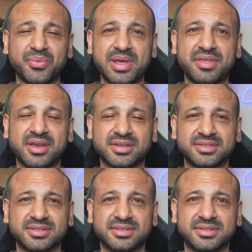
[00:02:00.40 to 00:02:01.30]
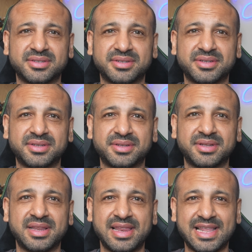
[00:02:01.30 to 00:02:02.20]
the weather?
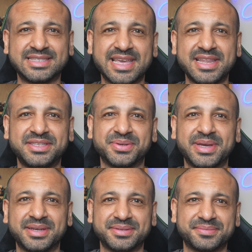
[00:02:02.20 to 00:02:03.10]
Let's get into it.